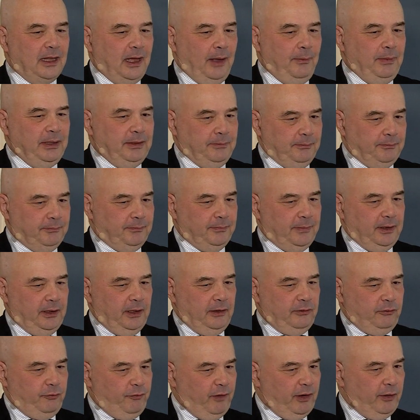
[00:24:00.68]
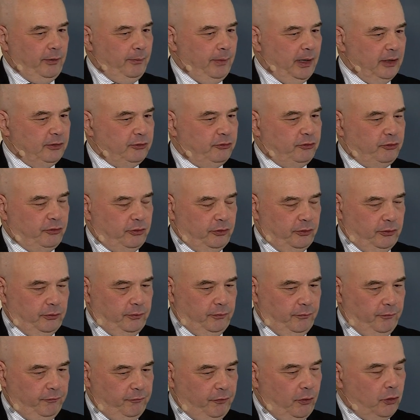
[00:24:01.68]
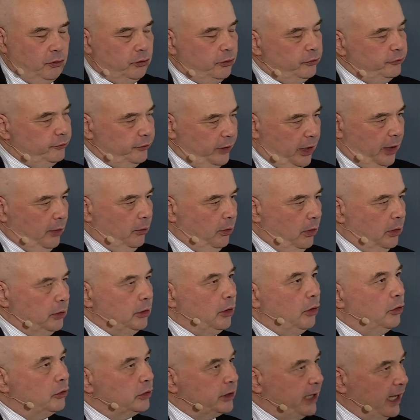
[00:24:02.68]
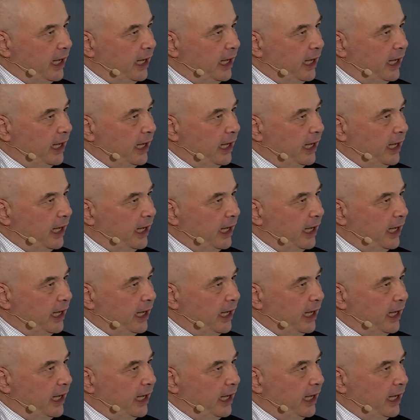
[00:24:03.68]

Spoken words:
mean, it's very much focused now on